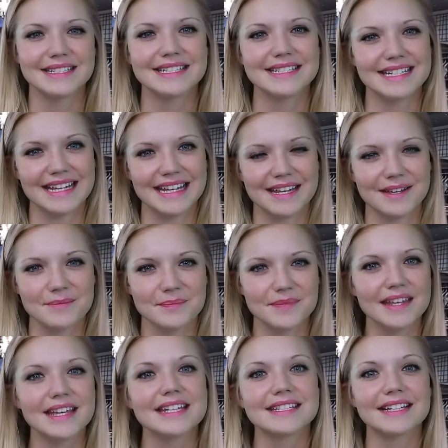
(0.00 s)
D.
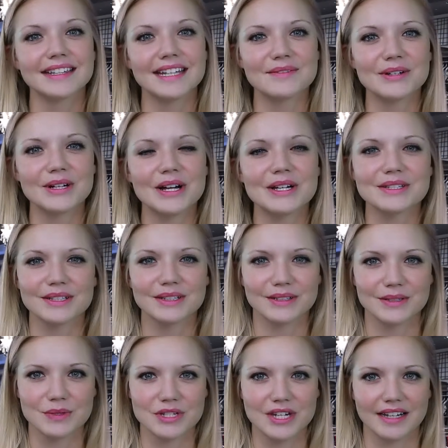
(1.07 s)
Deliver a
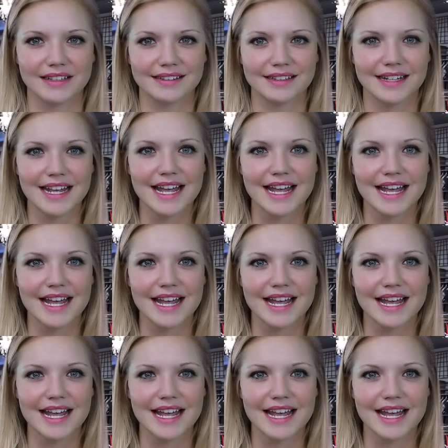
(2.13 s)
solution.